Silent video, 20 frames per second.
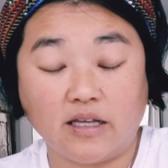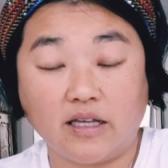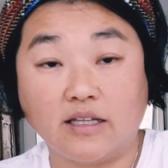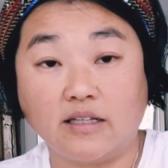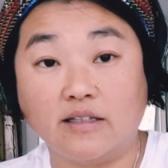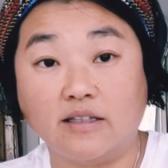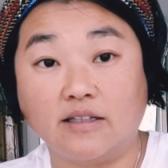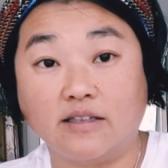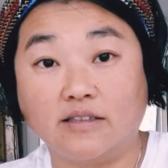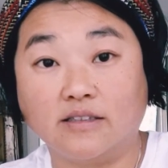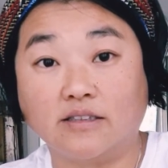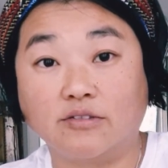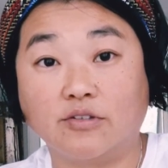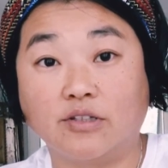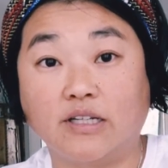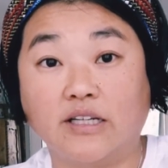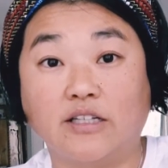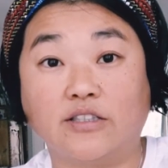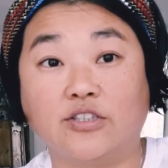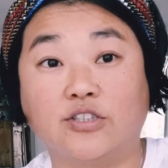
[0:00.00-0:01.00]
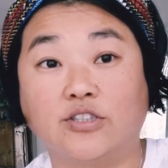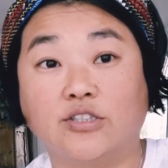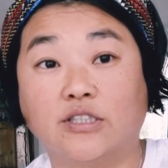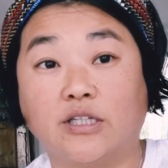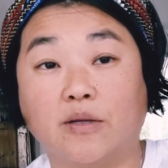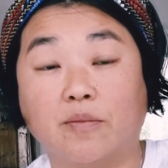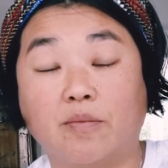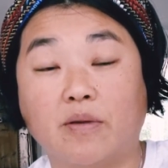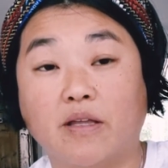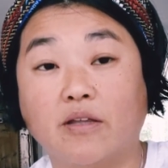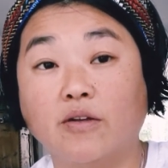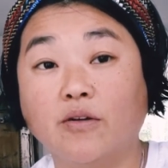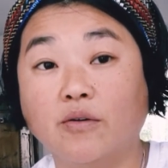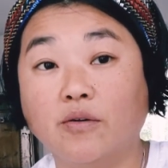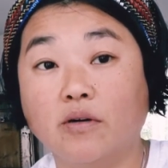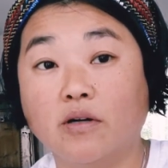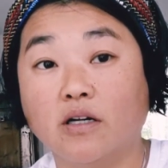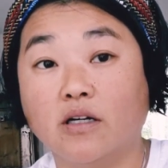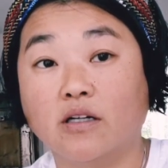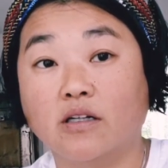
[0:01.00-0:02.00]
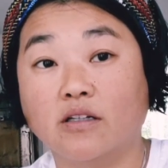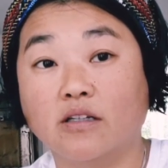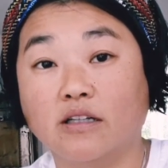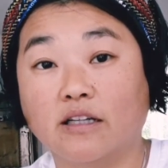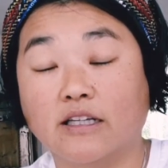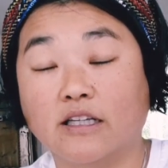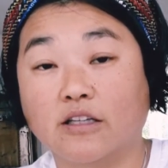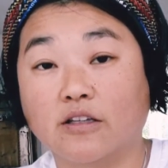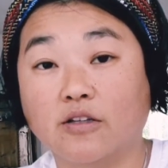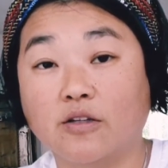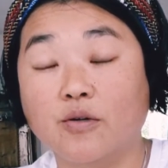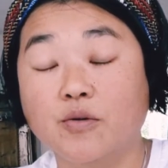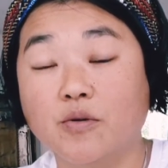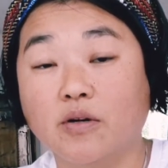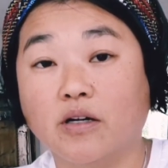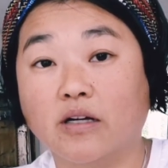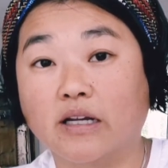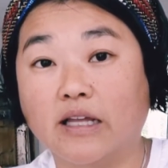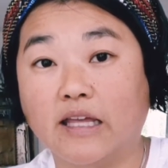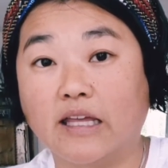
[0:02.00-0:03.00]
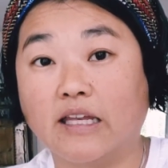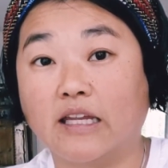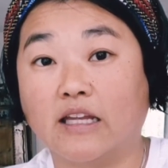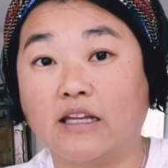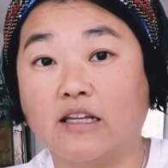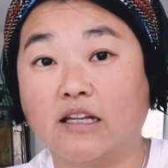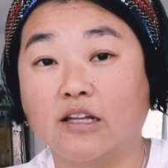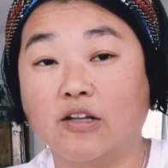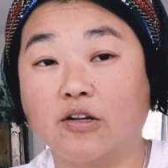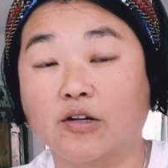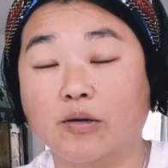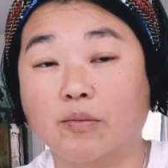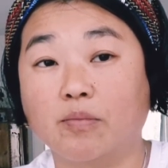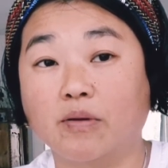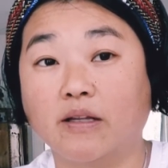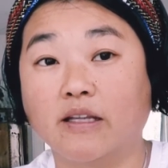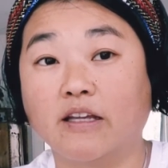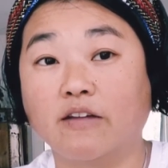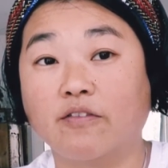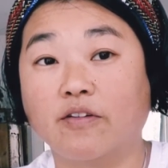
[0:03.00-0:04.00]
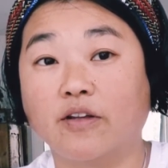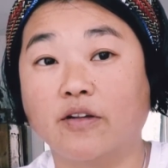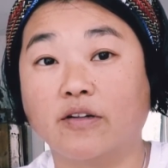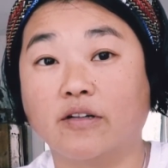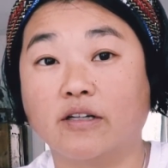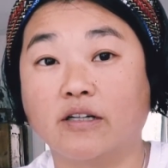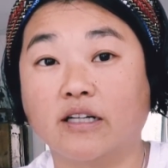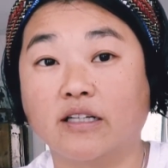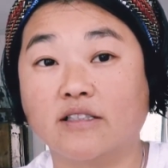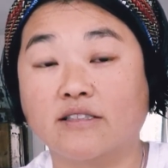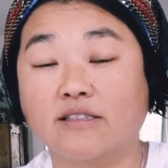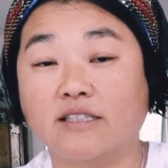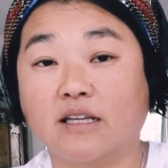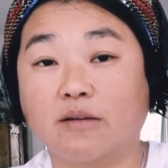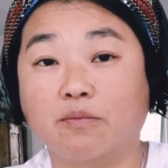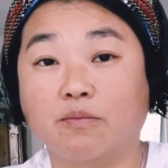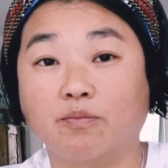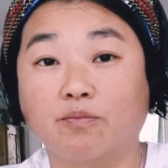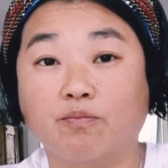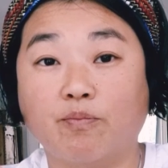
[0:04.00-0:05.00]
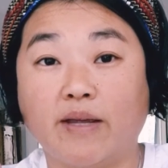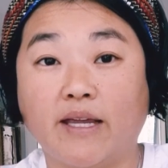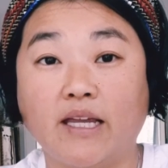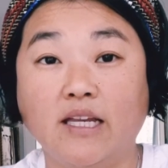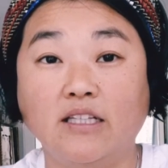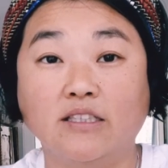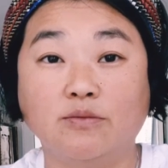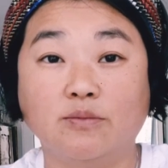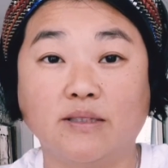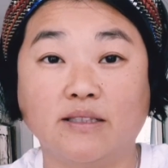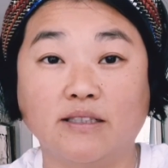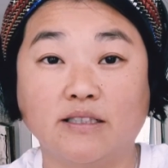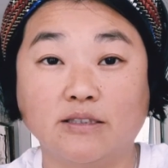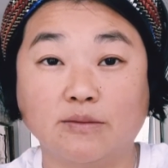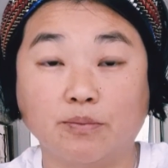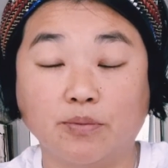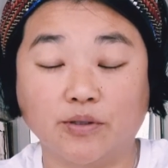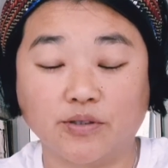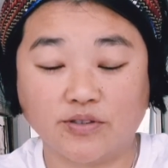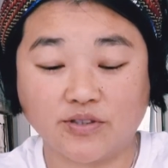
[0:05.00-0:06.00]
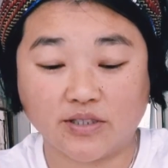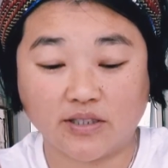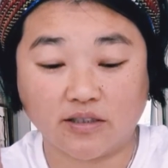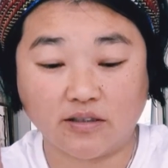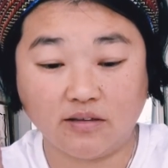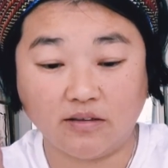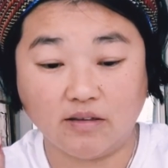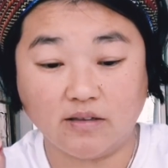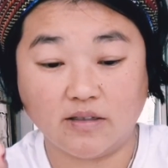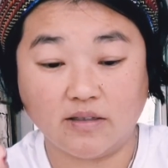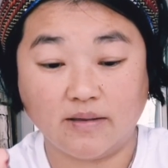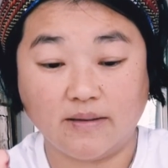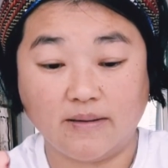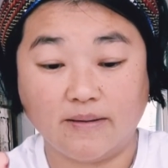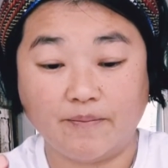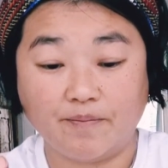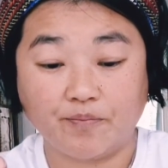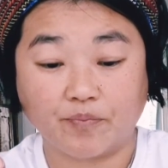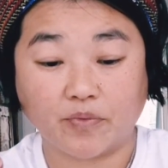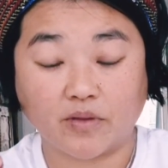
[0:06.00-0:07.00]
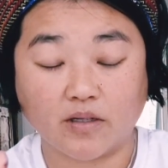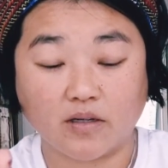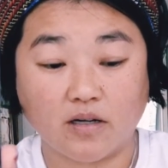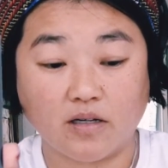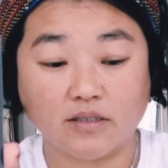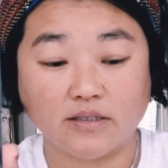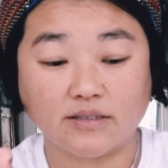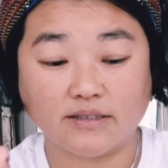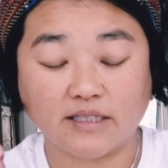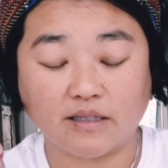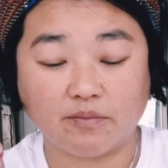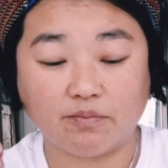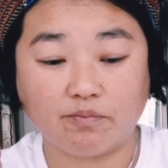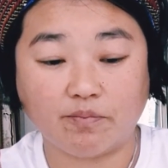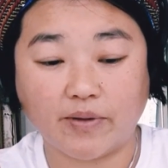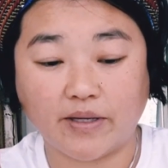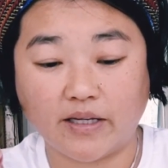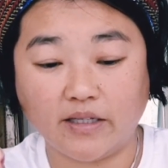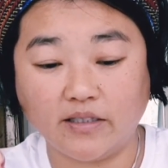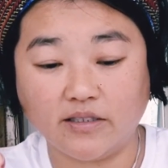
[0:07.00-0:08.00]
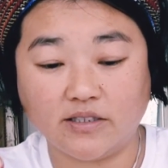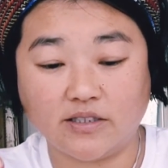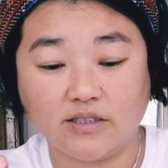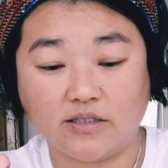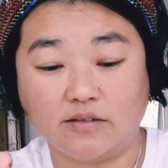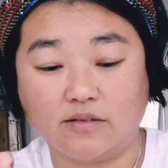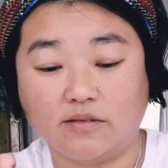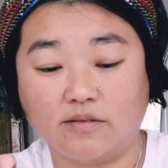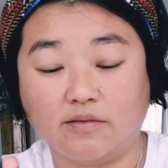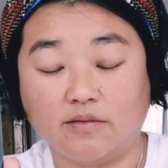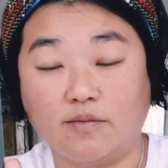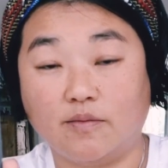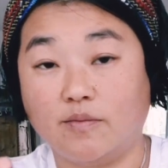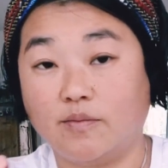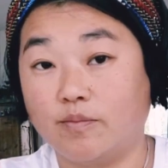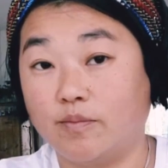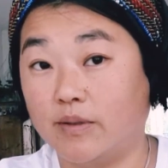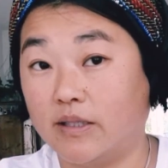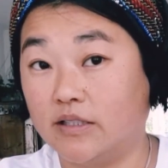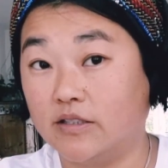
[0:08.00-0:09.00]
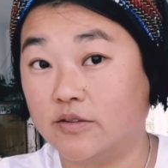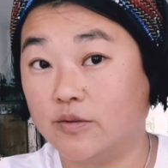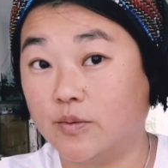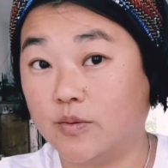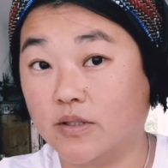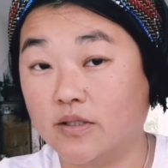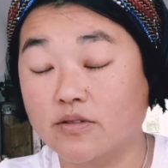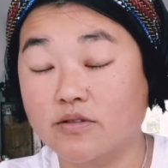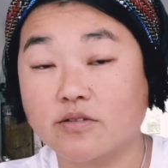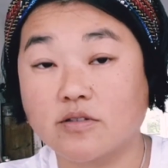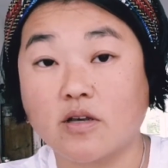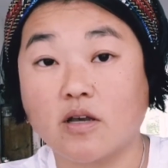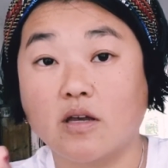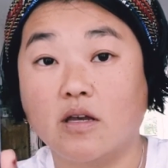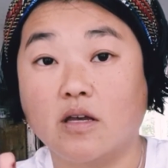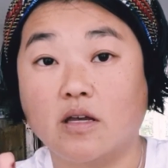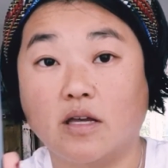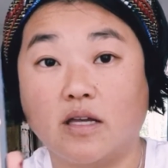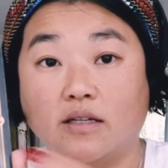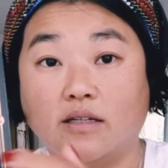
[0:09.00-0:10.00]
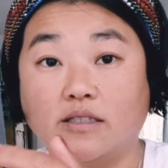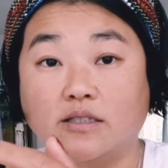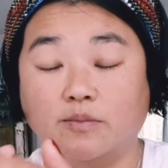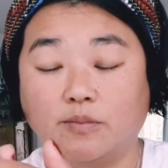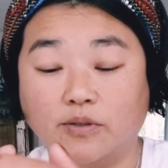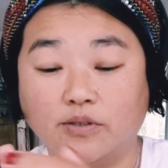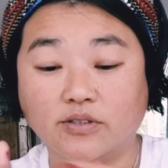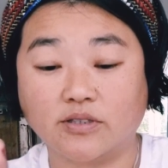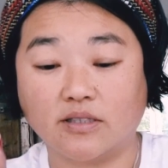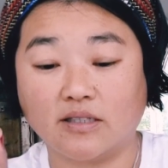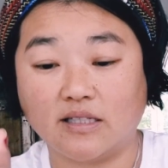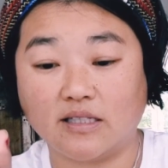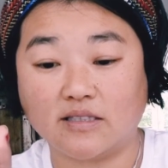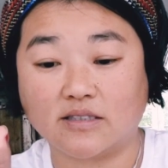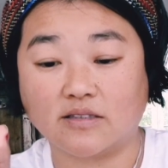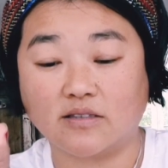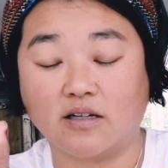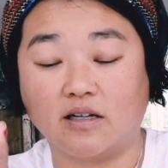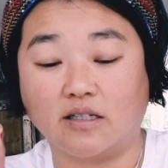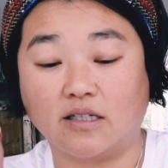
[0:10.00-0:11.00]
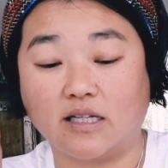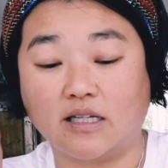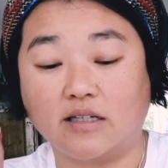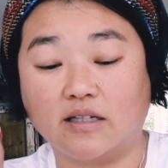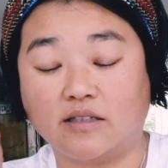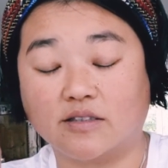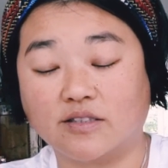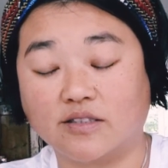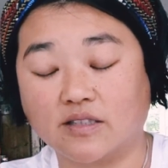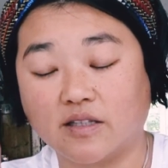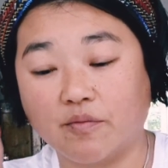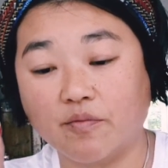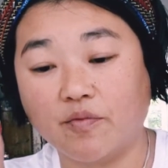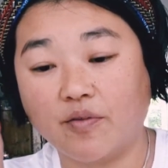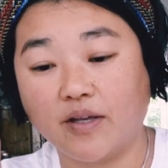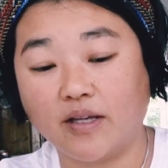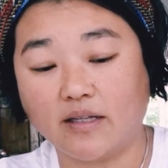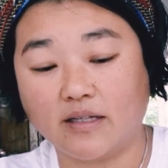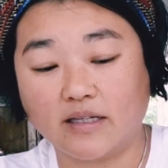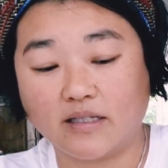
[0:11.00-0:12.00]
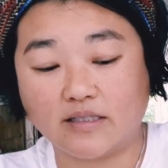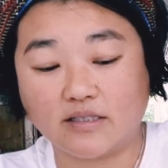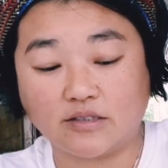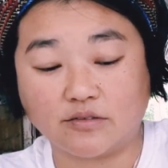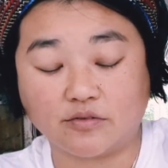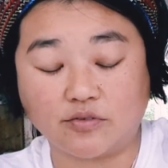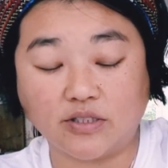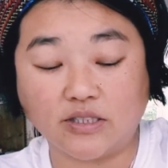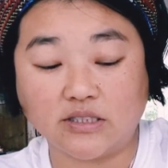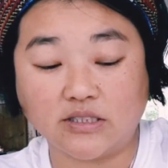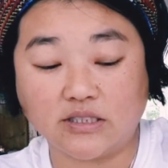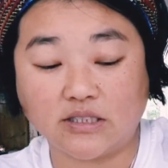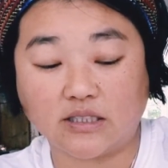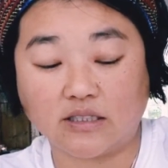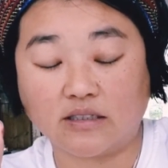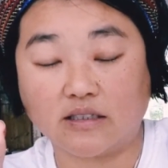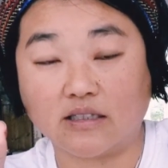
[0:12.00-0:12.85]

in this relationship. And you are in it, and you're believing you're in the same page, but this person on the same page of Wands, and this person is not. And there's something that has reached